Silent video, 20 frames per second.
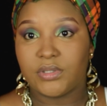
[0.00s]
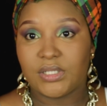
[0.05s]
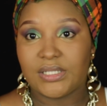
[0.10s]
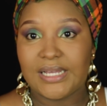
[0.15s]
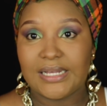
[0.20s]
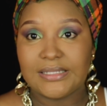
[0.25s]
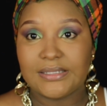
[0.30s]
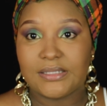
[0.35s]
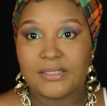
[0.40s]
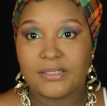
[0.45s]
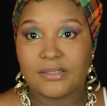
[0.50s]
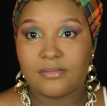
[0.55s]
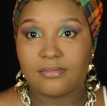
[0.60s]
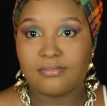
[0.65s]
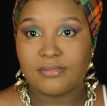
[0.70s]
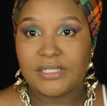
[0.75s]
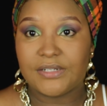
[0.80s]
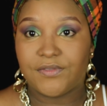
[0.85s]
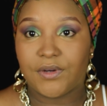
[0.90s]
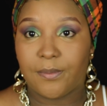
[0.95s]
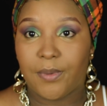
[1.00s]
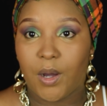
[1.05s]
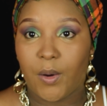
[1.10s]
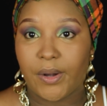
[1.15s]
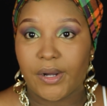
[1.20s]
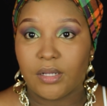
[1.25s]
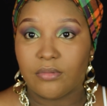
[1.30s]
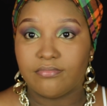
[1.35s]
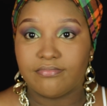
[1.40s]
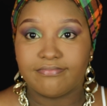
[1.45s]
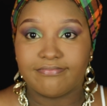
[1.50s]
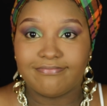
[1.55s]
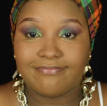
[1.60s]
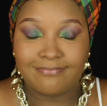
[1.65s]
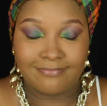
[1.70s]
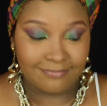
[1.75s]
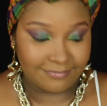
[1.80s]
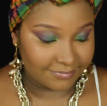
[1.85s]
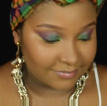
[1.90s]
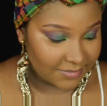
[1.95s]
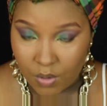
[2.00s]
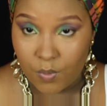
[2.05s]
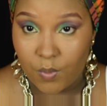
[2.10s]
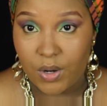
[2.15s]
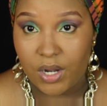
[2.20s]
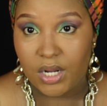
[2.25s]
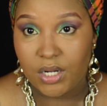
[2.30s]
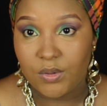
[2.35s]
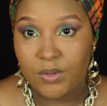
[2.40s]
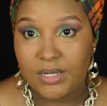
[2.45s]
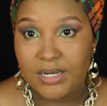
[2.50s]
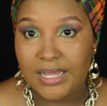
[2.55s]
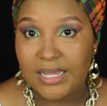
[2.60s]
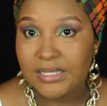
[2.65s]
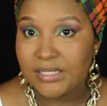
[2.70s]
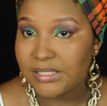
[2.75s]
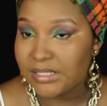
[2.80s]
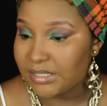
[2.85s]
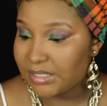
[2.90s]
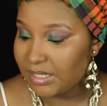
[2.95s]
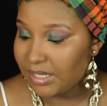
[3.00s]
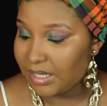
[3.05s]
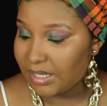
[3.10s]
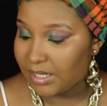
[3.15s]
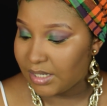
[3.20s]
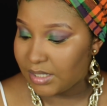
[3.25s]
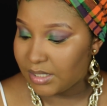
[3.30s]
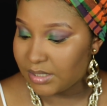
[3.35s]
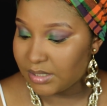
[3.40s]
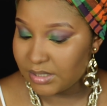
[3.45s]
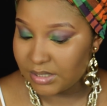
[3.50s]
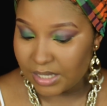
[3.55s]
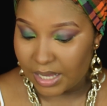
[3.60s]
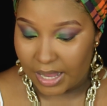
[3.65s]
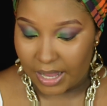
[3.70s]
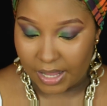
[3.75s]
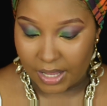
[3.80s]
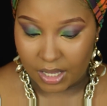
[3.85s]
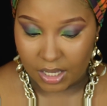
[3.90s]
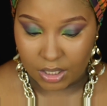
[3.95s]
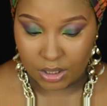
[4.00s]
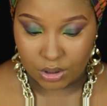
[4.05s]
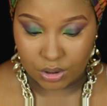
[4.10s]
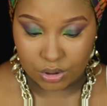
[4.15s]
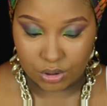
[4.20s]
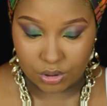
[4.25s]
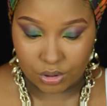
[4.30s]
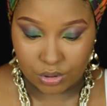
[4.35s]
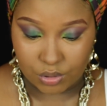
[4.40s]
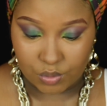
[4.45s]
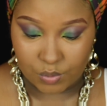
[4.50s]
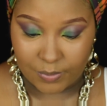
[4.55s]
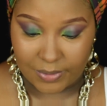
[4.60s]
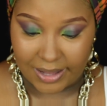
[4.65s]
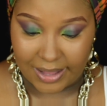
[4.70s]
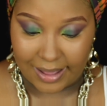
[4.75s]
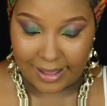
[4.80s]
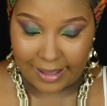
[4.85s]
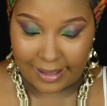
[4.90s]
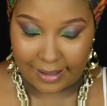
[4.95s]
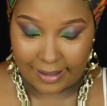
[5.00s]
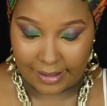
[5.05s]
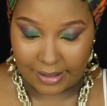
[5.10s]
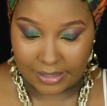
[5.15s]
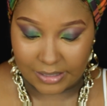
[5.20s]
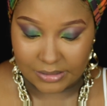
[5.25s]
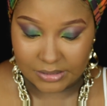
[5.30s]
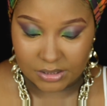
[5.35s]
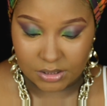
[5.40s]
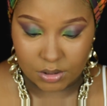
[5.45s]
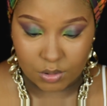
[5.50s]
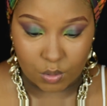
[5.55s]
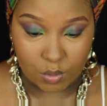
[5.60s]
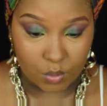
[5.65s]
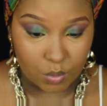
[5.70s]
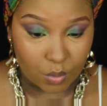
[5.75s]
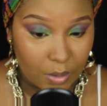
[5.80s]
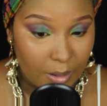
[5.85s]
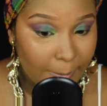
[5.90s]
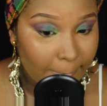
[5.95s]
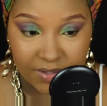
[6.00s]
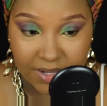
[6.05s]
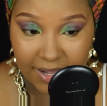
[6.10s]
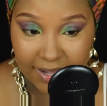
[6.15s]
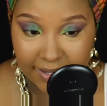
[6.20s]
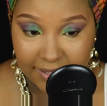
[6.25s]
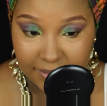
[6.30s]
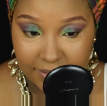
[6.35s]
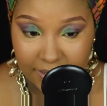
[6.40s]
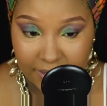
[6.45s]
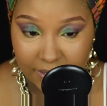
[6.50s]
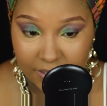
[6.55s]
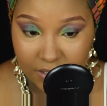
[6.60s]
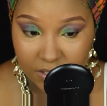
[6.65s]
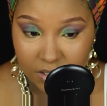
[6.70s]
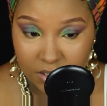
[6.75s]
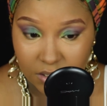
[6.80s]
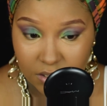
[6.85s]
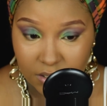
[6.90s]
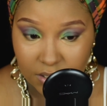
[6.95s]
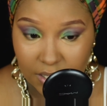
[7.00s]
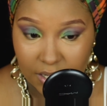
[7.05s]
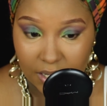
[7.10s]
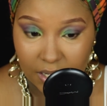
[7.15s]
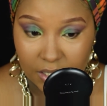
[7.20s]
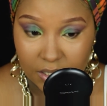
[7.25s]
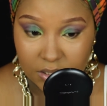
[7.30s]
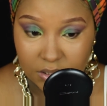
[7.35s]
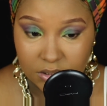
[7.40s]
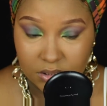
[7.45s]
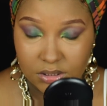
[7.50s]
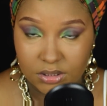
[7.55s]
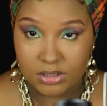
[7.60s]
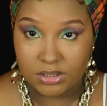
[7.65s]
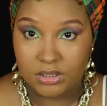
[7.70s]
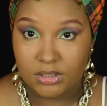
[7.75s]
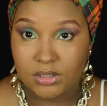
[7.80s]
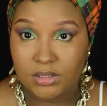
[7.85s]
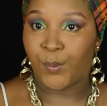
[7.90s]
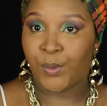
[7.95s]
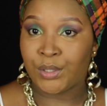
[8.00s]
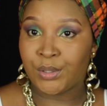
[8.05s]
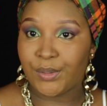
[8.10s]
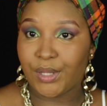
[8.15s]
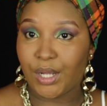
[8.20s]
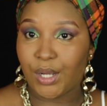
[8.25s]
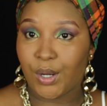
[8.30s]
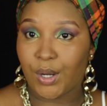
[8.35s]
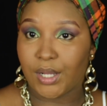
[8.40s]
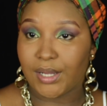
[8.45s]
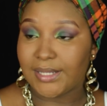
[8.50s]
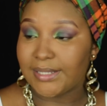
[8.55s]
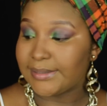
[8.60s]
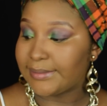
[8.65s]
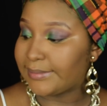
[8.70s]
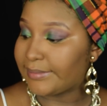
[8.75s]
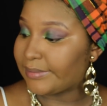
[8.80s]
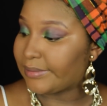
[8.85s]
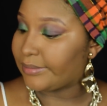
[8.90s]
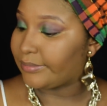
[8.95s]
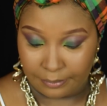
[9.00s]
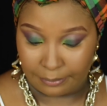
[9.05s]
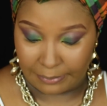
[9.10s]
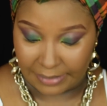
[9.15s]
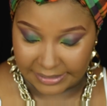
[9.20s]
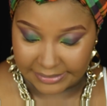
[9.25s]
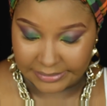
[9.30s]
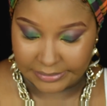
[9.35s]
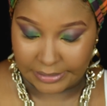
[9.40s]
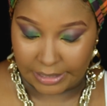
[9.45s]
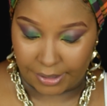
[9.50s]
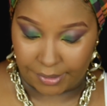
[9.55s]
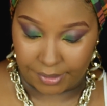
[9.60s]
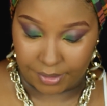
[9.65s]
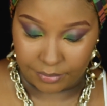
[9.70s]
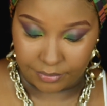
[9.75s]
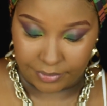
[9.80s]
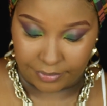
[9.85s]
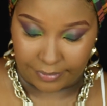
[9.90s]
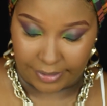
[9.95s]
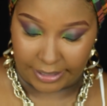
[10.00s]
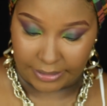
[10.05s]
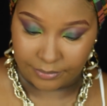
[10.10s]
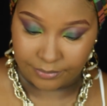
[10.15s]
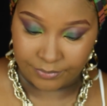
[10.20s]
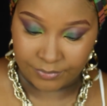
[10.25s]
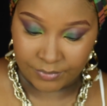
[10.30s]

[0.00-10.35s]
So that's it for powder. What I do next is I do my eyes. So eyeliner and what do they call it? Mascara, right?